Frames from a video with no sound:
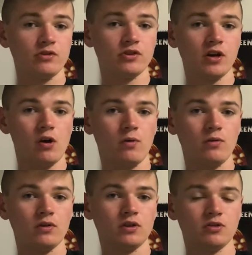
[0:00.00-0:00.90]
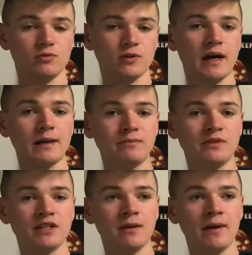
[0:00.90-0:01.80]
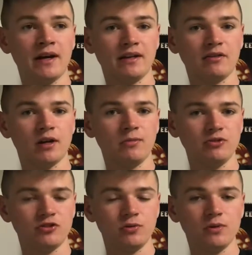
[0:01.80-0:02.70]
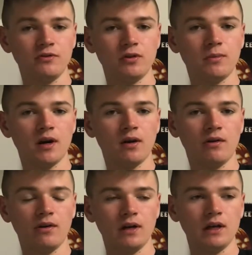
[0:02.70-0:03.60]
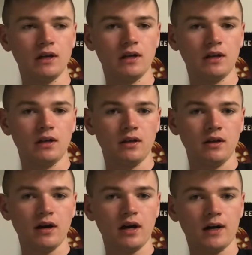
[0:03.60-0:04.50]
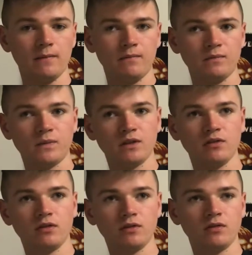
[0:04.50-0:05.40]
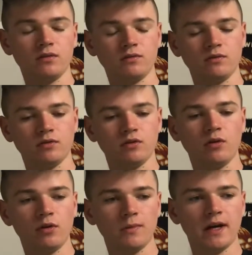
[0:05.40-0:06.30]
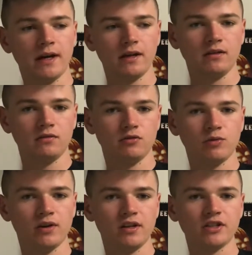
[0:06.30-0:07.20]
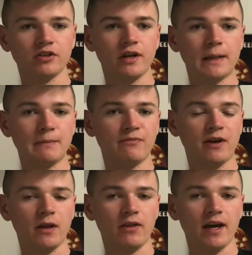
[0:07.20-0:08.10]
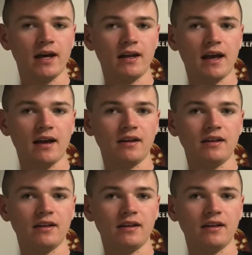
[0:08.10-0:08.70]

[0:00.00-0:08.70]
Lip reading: So, subscribe to get my Incredibles 2 review tomorrow. Go to my Twitter and Instagram, follow that, at